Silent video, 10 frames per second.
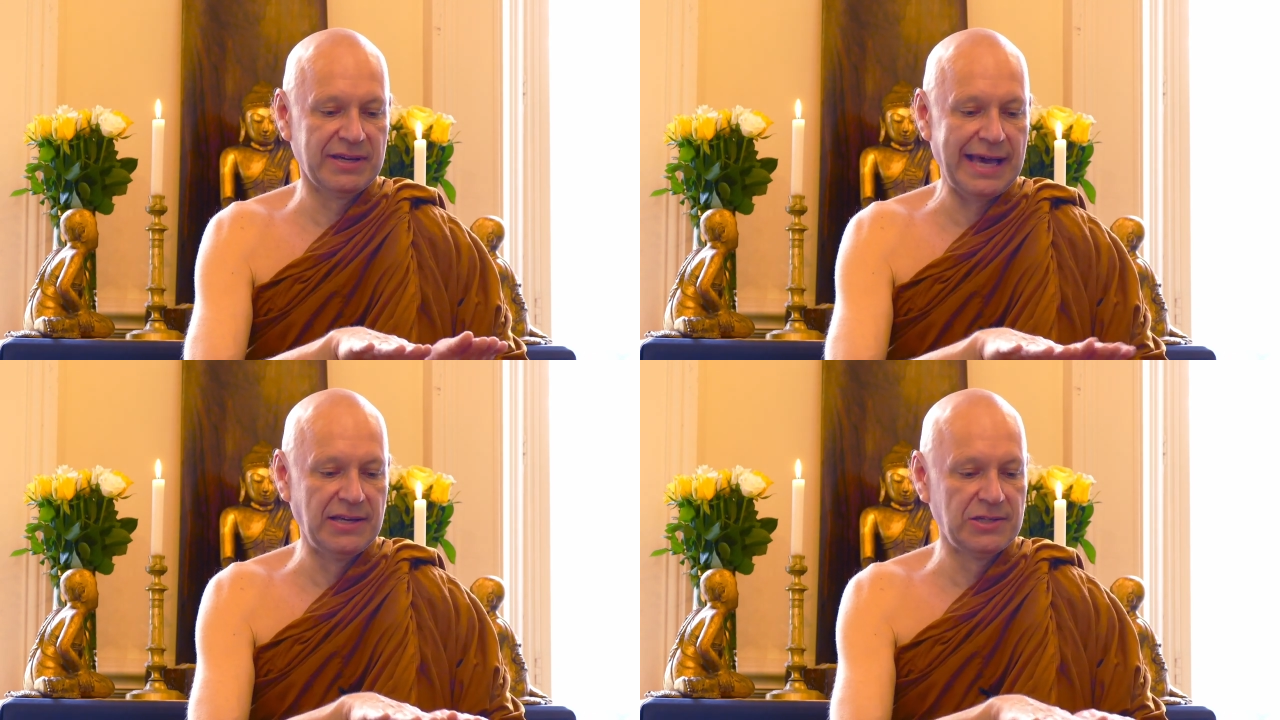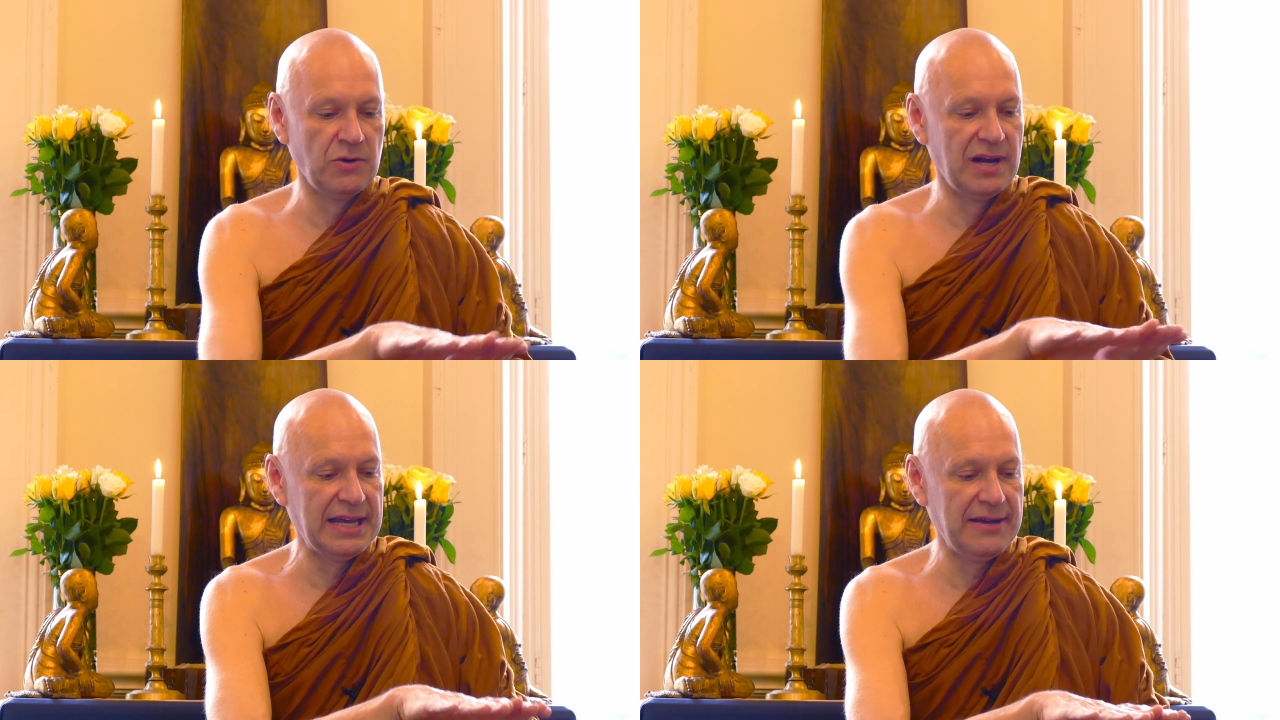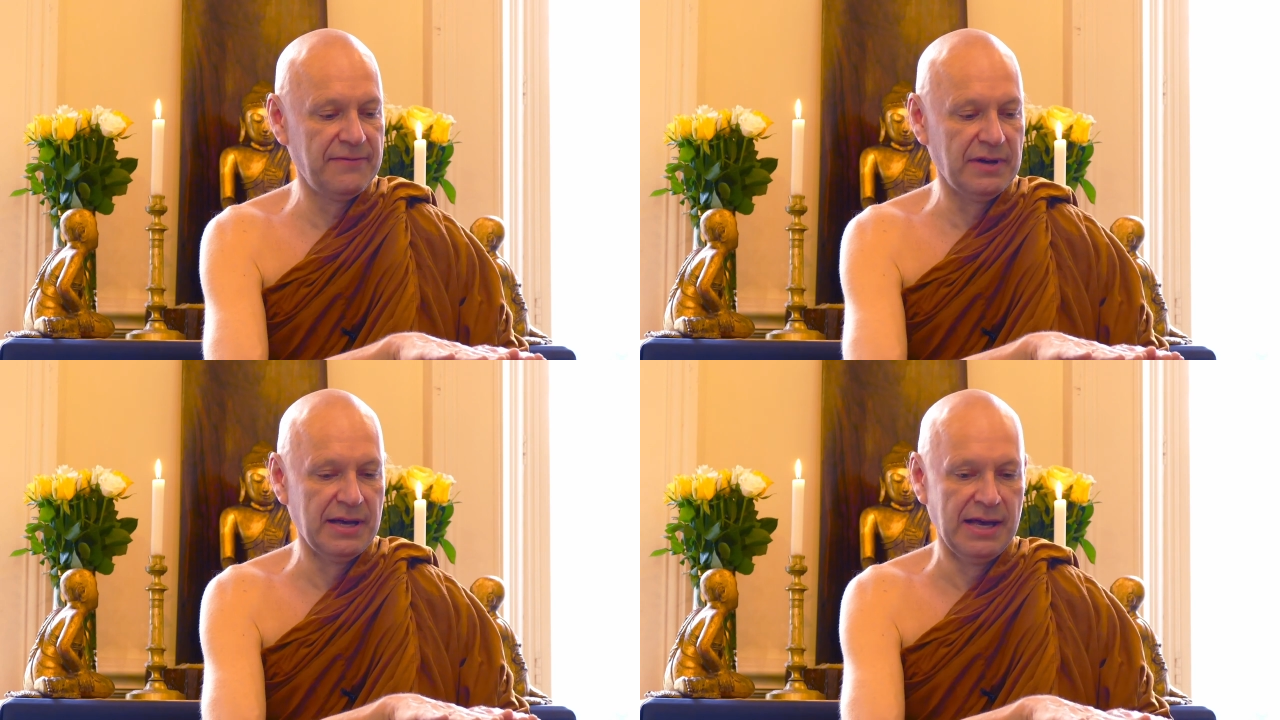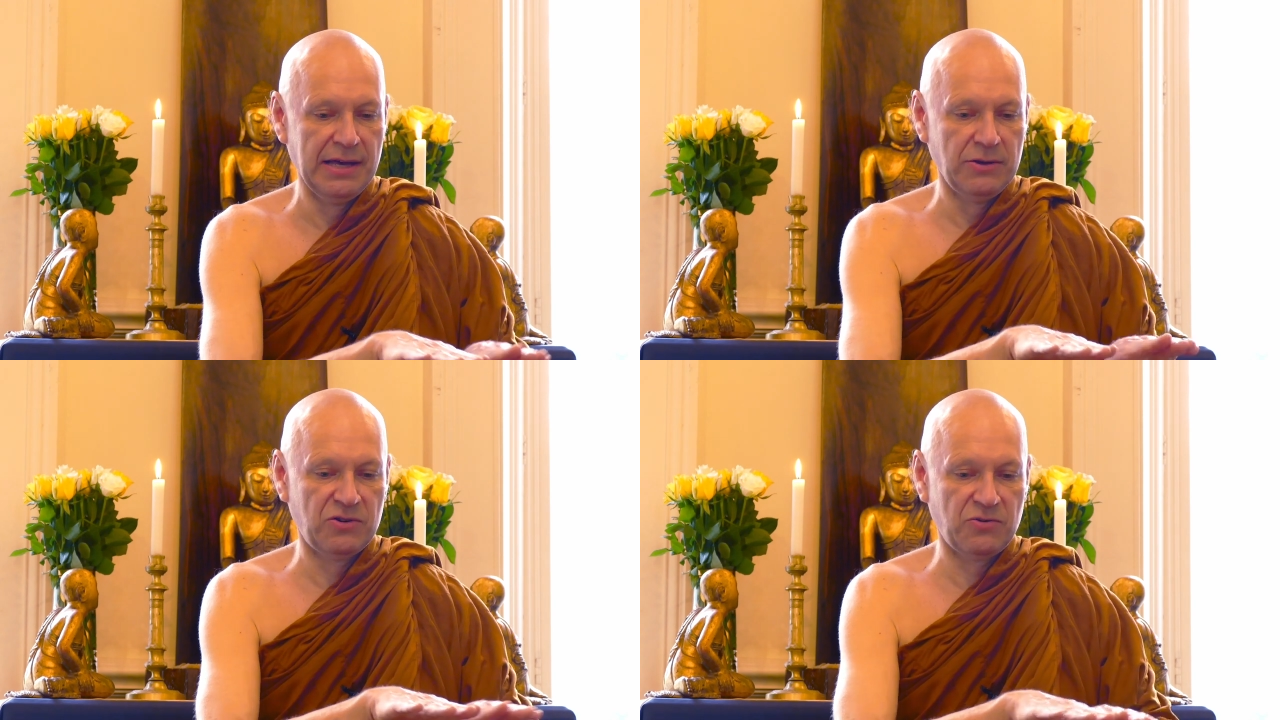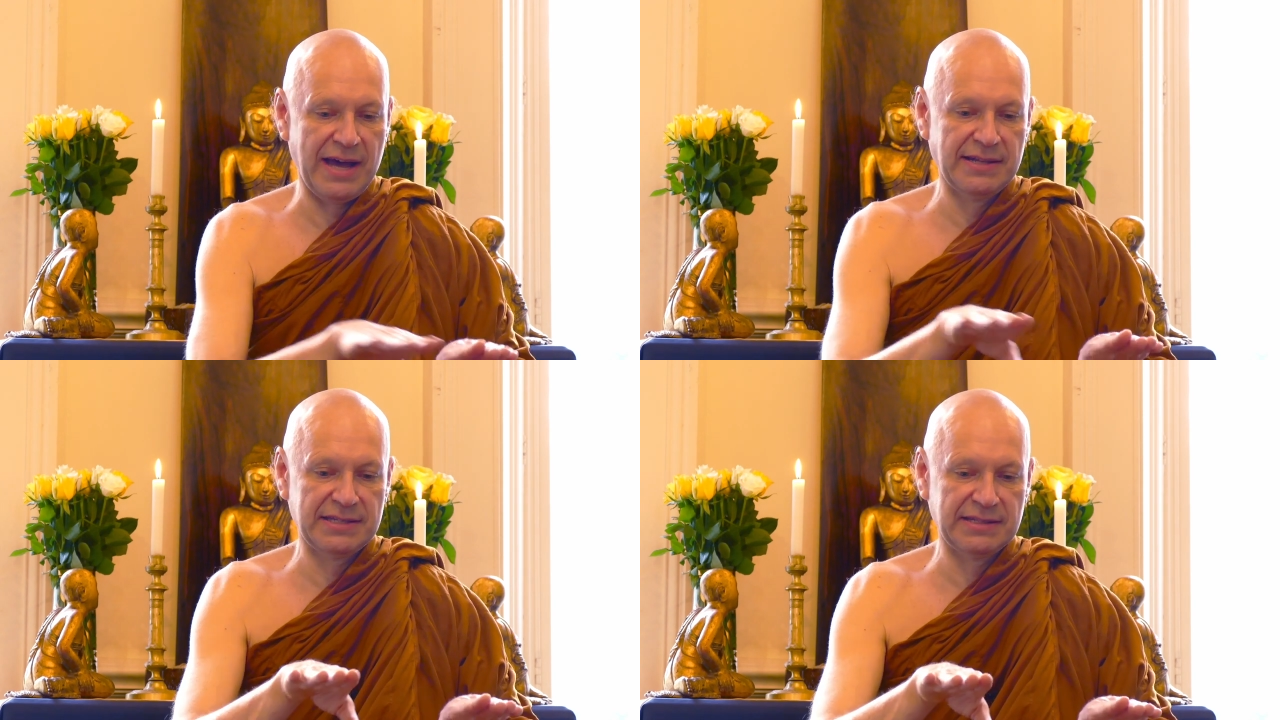Okay, so you live, you
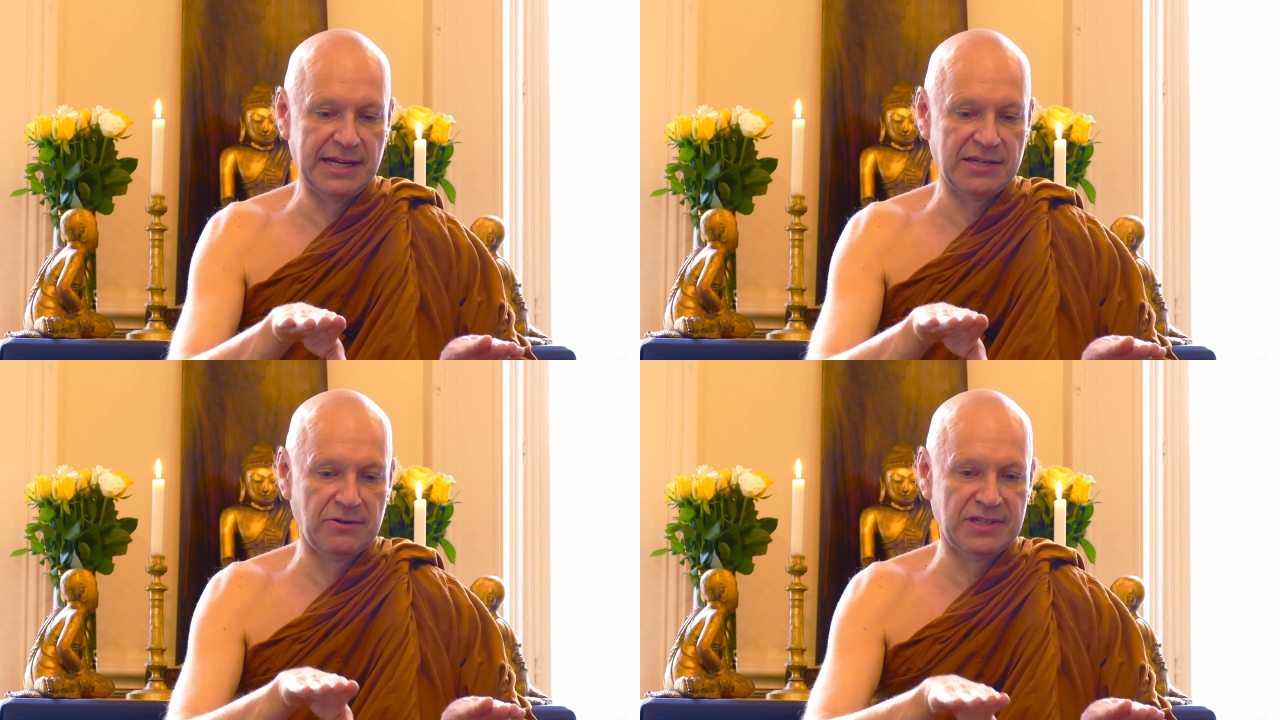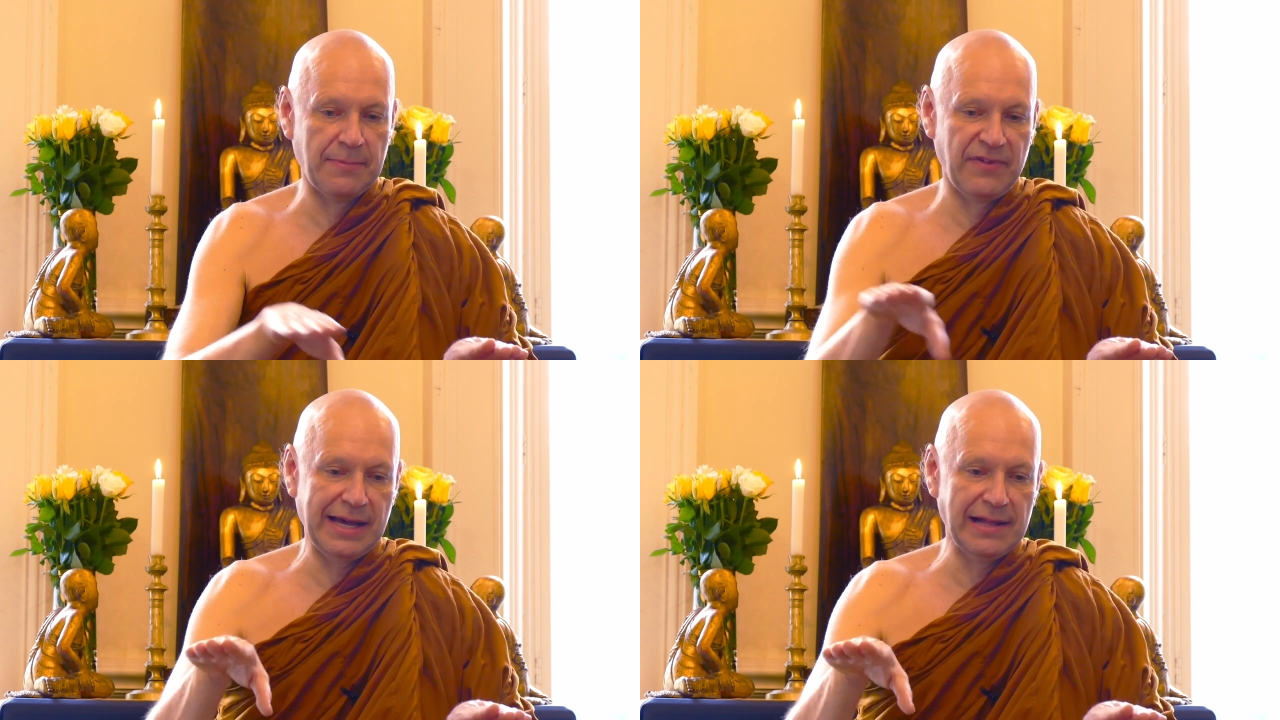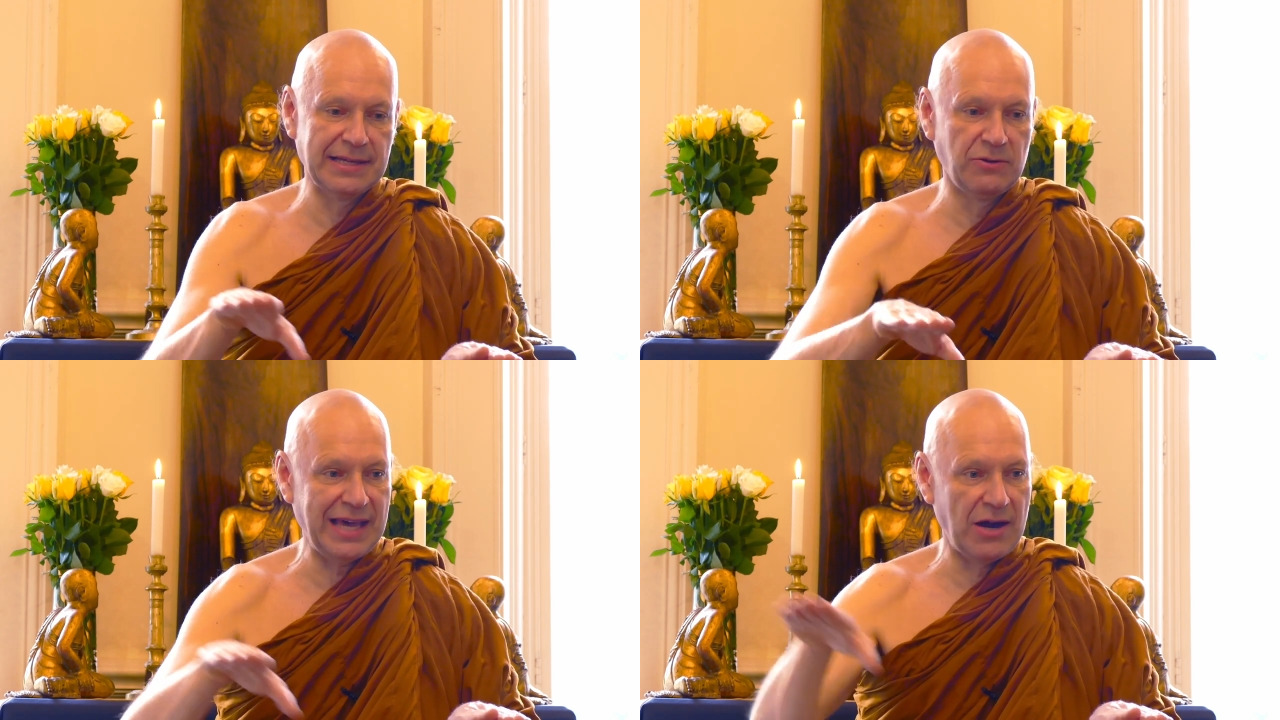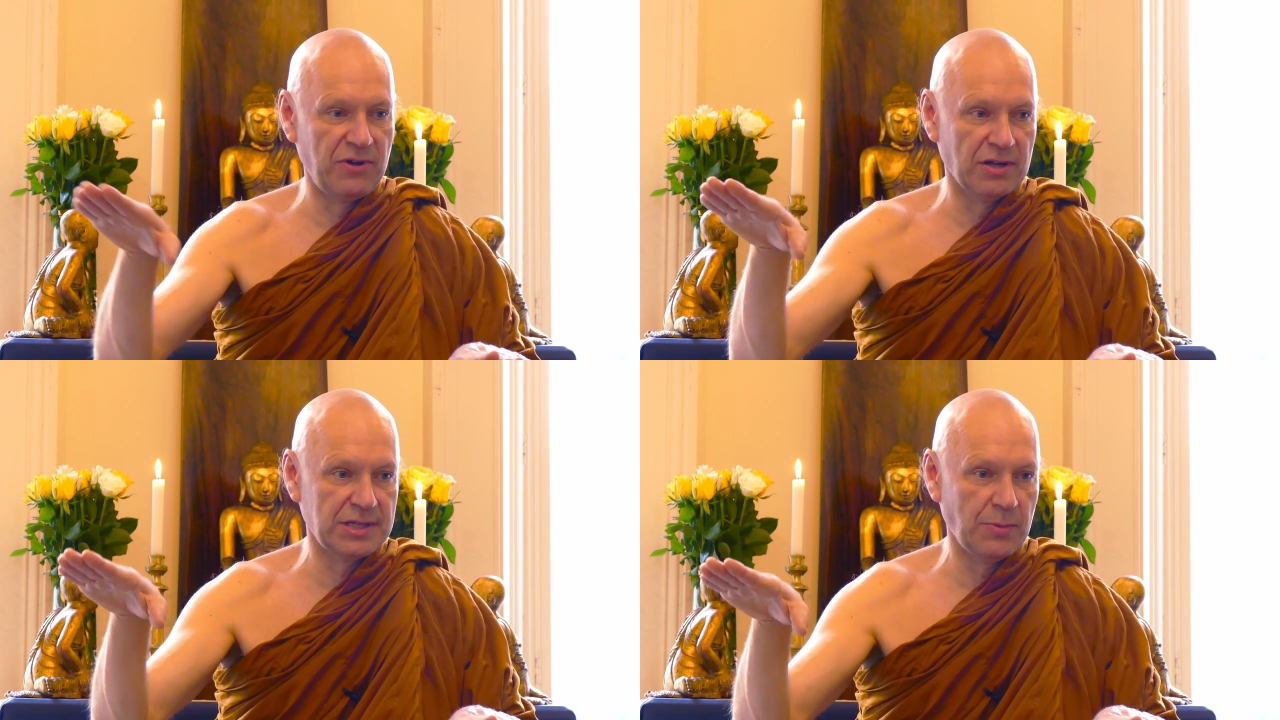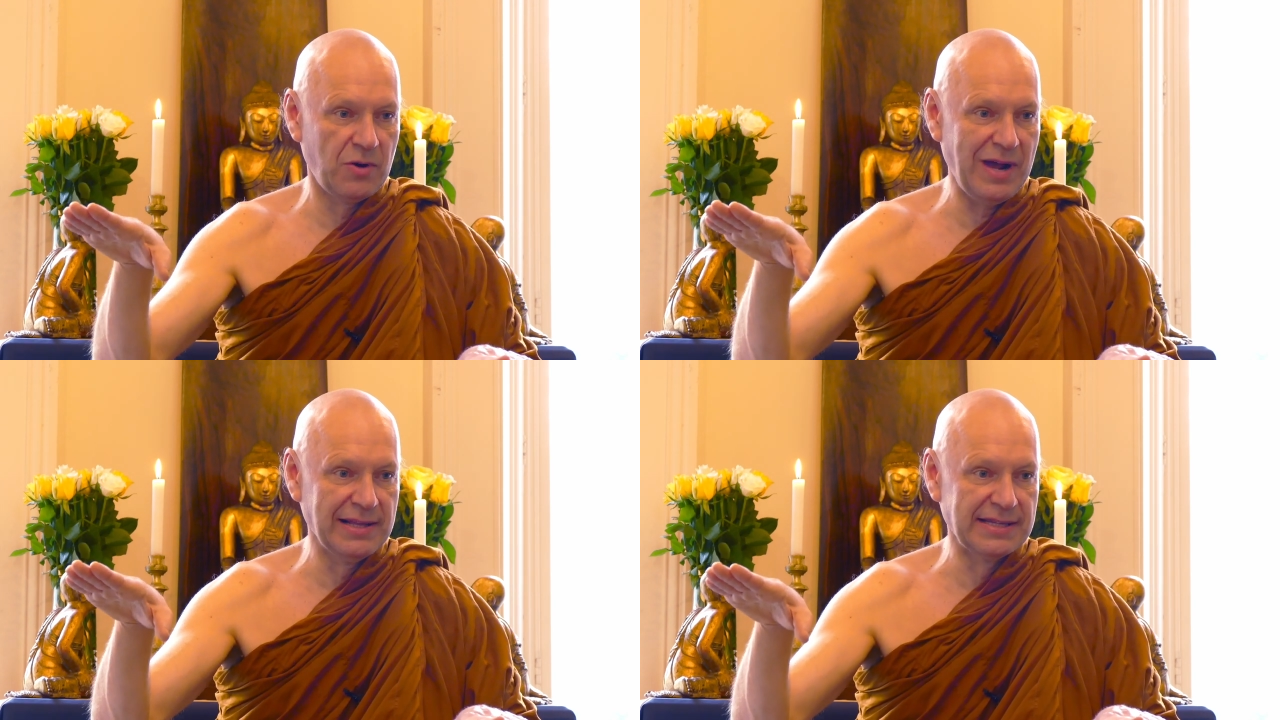transition to something else, and you carry on
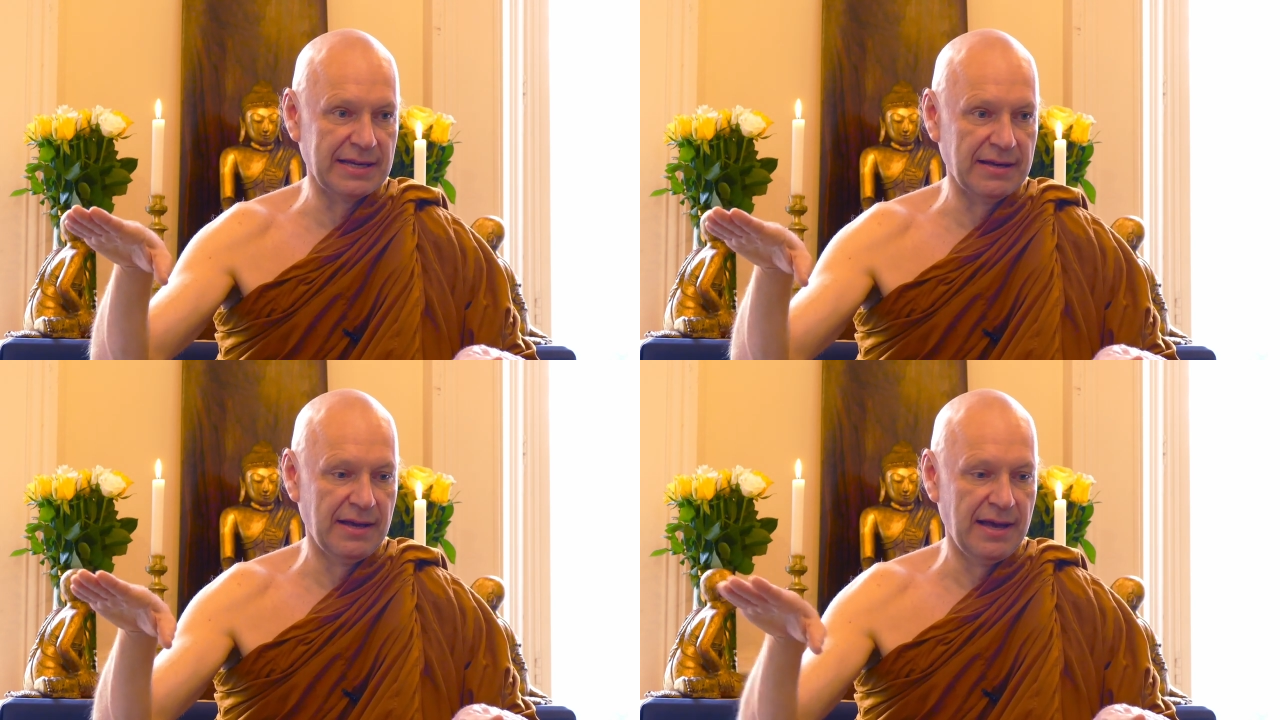somewhere else.